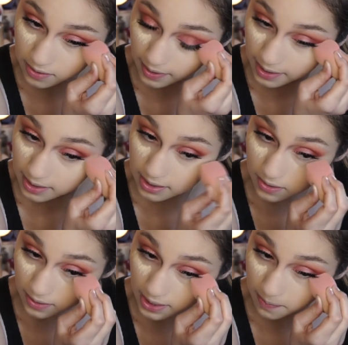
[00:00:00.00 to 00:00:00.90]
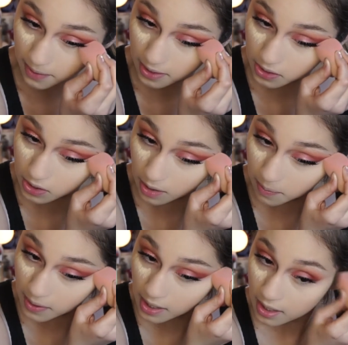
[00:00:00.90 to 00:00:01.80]
so I can still keep that
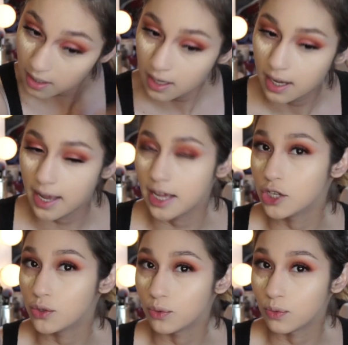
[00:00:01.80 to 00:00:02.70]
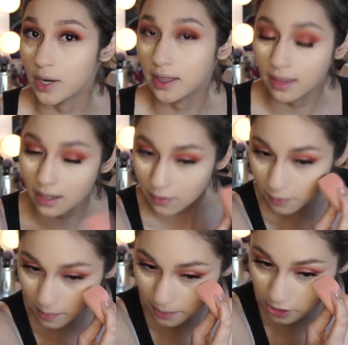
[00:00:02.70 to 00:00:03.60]
sharp edge right there
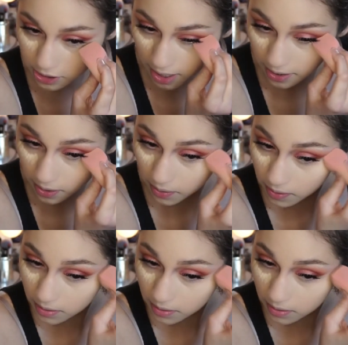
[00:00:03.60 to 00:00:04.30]
for my shadow.